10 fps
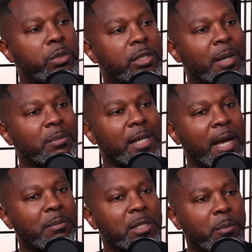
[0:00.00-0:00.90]

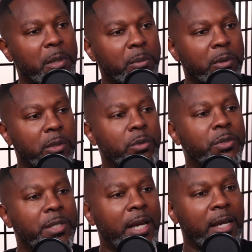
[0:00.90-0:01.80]
Sometimes some people
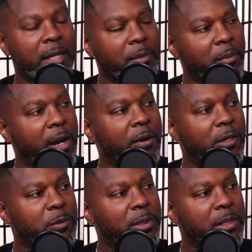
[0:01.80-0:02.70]
lose that in a
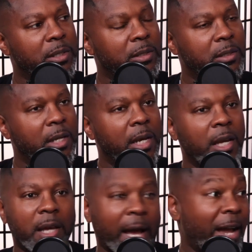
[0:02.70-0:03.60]
marriage because
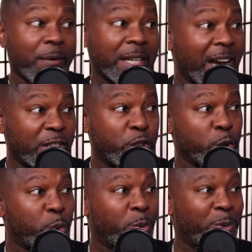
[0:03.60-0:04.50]
I already got
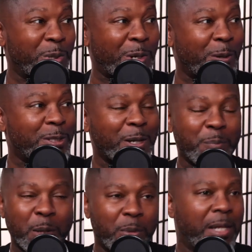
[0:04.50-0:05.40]
you.
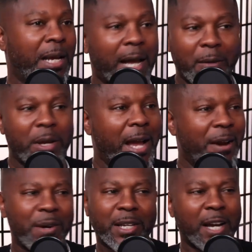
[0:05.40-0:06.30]
Some people like, I
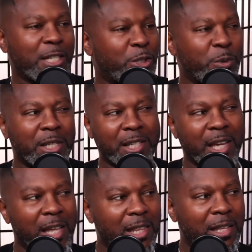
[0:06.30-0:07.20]
already got you. We
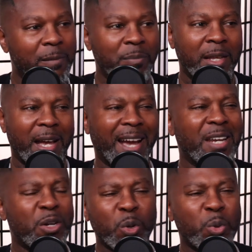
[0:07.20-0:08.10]
together. Yep. I
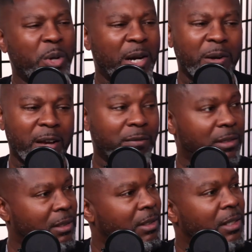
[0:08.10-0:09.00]
know you. I don't have
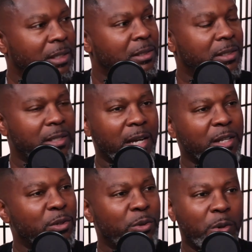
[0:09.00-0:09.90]
to study
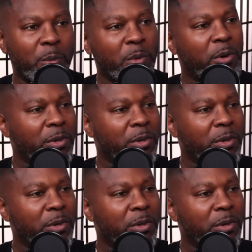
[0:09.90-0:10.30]
you no more.